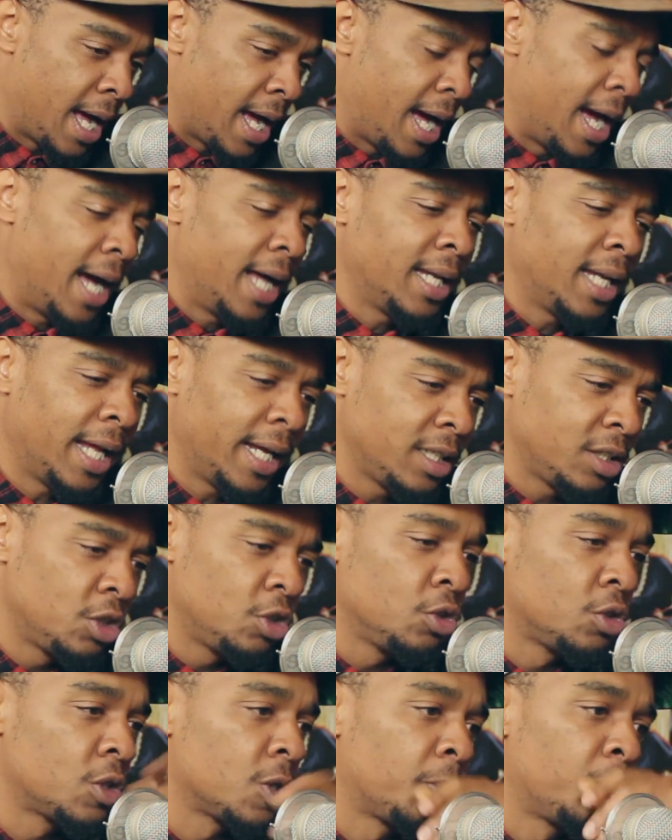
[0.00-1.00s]
I like
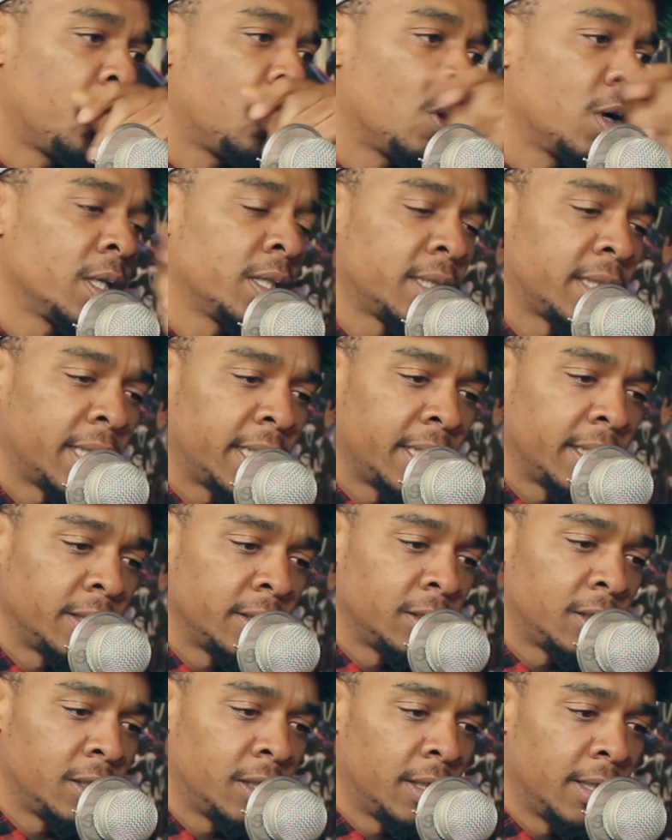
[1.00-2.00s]
to support
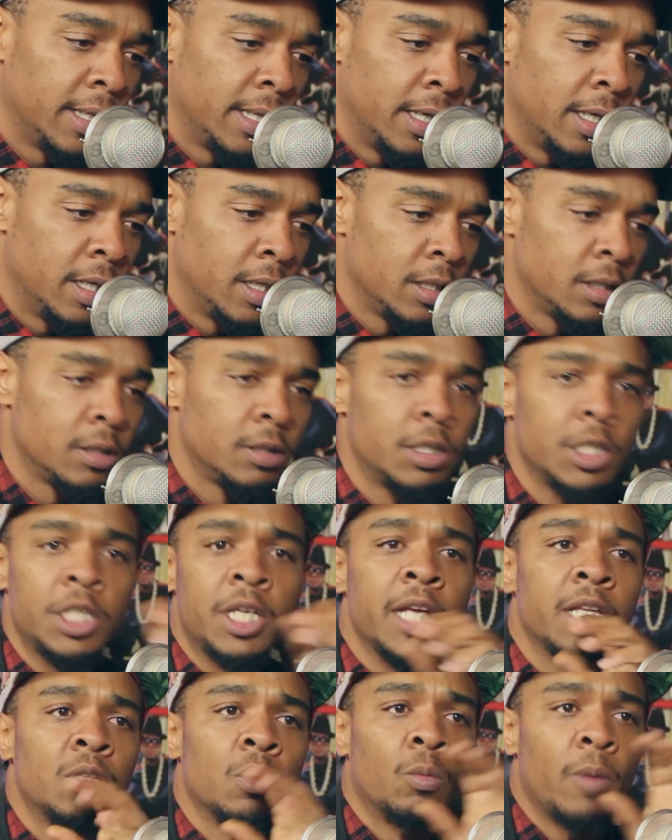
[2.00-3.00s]
things. Just
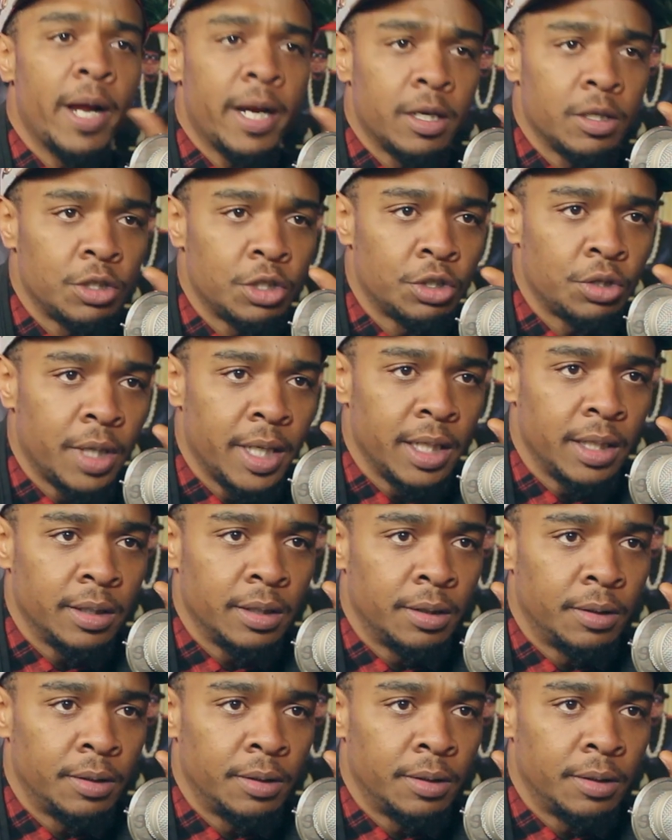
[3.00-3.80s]
get the record straight.